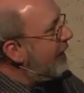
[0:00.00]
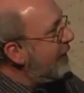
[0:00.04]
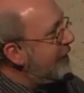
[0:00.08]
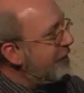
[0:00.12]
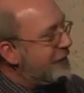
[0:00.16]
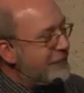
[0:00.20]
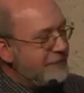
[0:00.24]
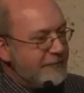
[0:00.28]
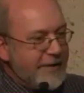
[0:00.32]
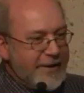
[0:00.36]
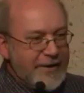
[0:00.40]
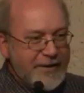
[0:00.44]
these
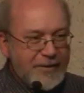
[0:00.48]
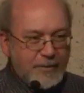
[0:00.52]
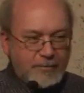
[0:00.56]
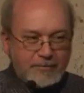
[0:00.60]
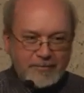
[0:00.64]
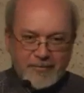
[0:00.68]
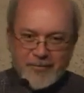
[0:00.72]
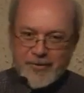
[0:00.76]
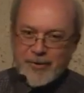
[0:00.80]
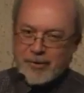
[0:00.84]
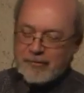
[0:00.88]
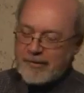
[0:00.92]
streets
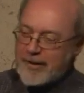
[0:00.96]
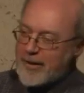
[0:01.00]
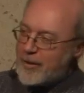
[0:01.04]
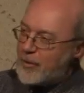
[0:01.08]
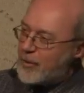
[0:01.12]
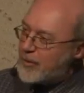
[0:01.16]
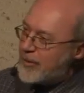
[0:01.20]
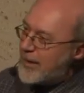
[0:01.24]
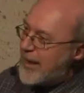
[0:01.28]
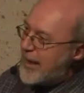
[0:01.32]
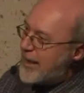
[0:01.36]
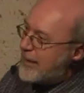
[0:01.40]
during
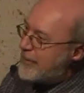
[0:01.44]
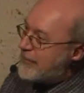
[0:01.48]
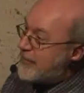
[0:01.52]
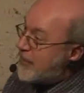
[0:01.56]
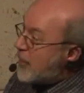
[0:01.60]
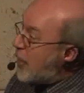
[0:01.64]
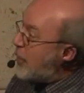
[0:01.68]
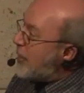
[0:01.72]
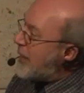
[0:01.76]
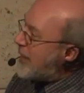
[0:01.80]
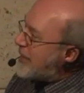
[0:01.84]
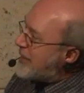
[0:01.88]
your life,
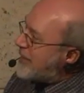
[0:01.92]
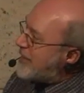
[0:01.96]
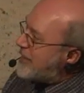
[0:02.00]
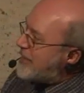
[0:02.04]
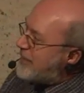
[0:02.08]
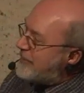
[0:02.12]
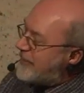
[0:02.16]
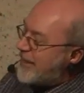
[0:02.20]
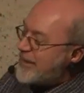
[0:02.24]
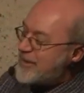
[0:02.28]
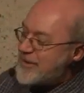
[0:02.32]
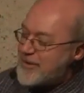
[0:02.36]
knowing that
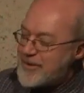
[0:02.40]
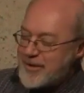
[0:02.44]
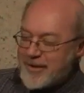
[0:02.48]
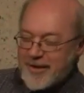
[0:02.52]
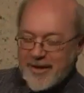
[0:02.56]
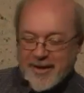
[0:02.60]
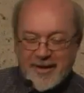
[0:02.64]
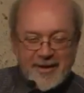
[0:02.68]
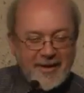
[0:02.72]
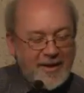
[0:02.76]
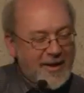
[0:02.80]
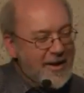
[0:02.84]

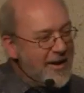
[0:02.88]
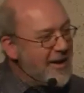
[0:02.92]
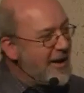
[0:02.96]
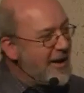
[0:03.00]
eventually